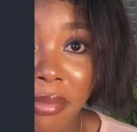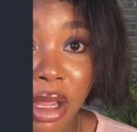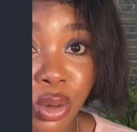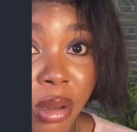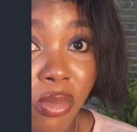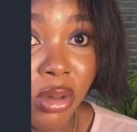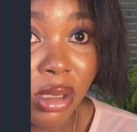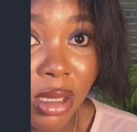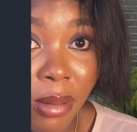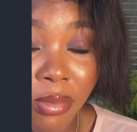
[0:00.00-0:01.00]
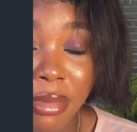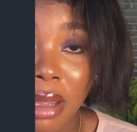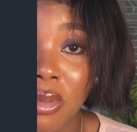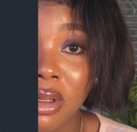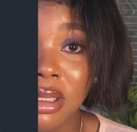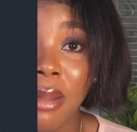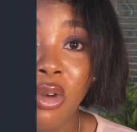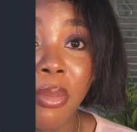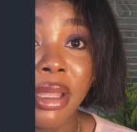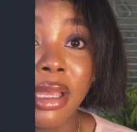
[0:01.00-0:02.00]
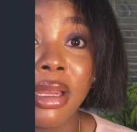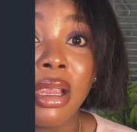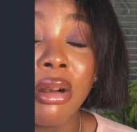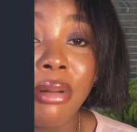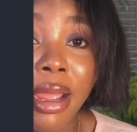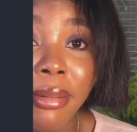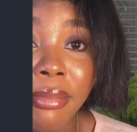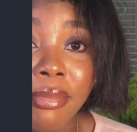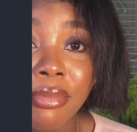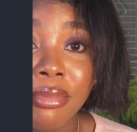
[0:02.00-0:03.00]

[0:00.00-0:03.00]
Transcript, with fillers: Remember, you're a Muslim. A Muslim committed a crime